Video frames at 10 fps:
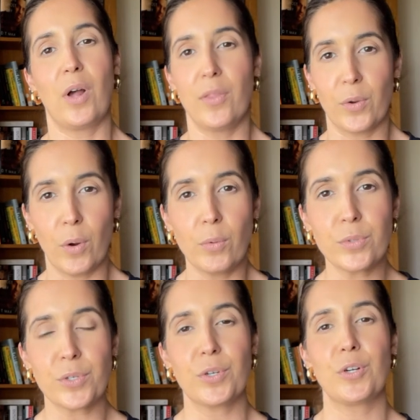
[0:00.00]
on their own
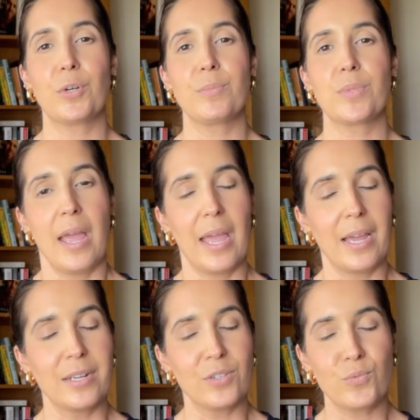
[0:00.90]
terms
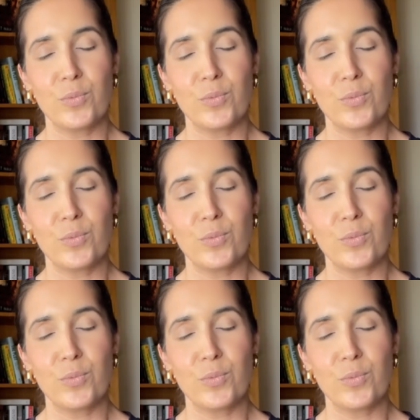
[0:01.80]
and